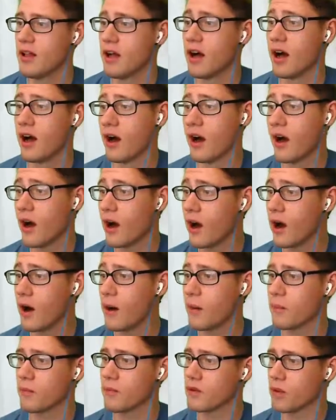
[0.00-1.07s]

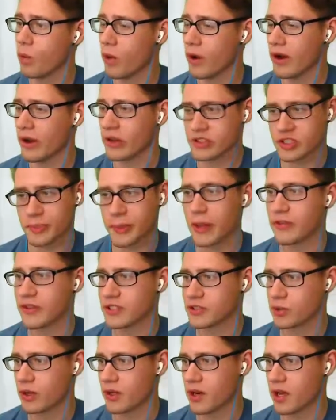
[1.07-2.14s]
What else about
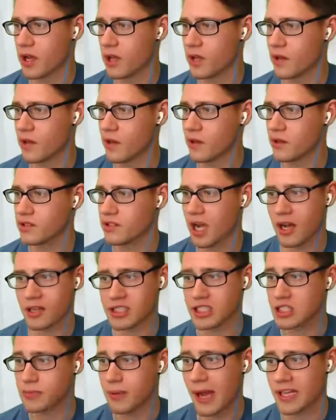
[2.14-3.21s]
this one?
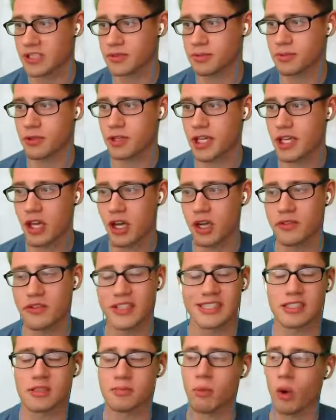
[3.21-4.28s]
Toxic Spike's pretty good.
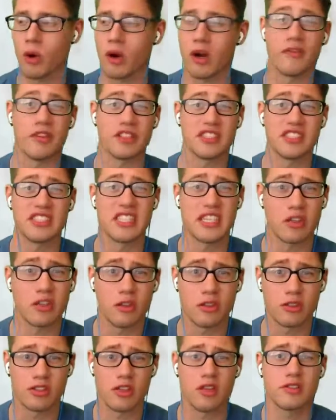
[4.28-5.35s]
This is more of a
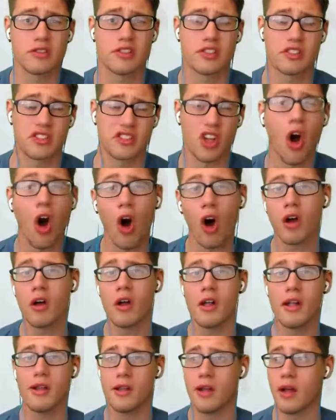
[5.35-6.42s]
singles stall
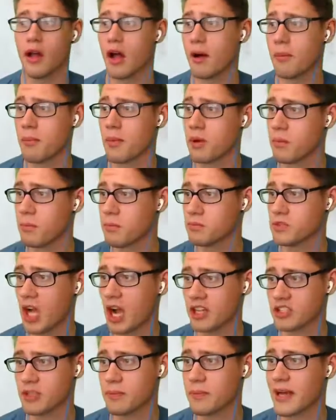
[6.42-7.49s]

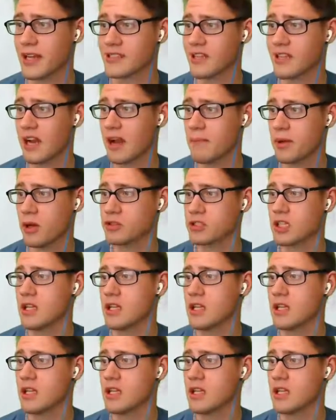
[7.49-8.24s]
Toxapex that I built.